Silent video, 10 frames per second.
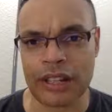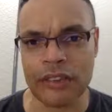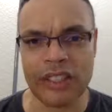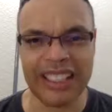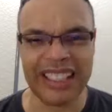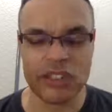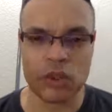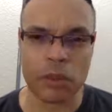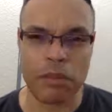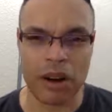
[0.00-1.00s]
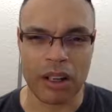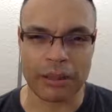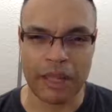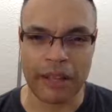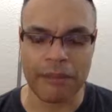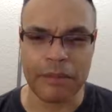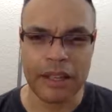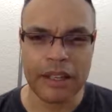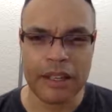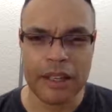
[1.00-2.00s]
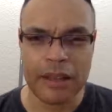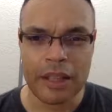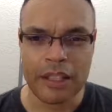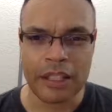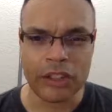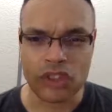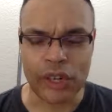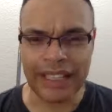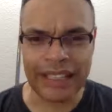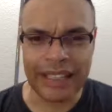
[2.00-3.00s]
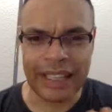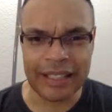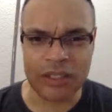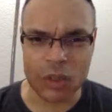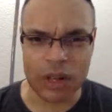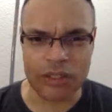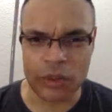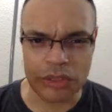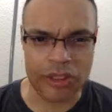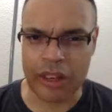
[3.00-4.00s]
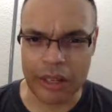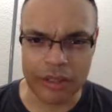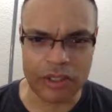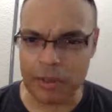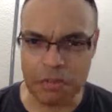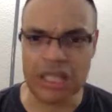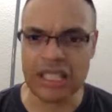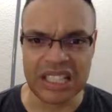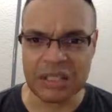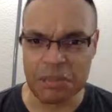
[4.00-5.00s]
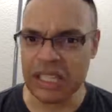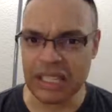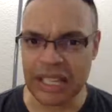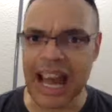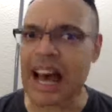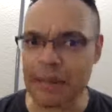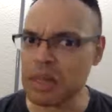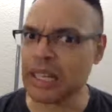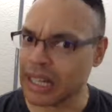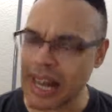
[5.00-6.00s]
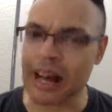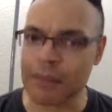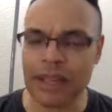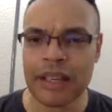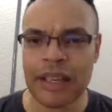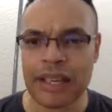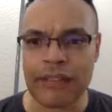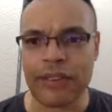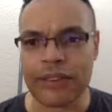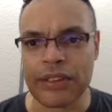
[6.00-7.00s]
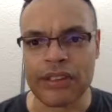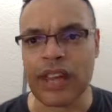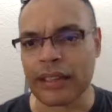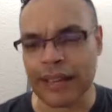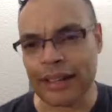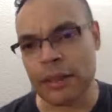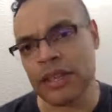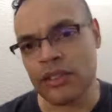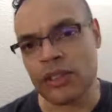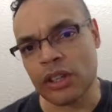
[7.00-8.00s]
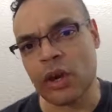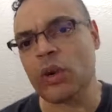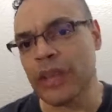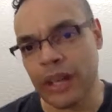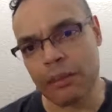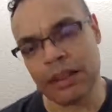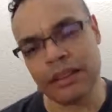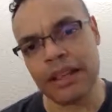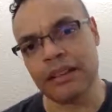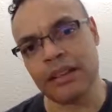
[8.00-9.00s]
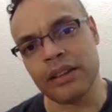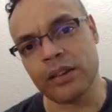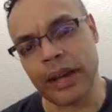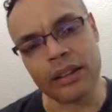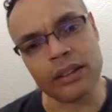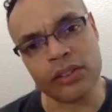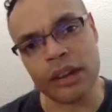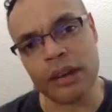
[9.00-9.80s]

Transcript: how they really get into a part and become, you know, in Training Day, Denzel Washington was just a mean guy, mean cop. And I felt that this actor had the potential to go there, but the director,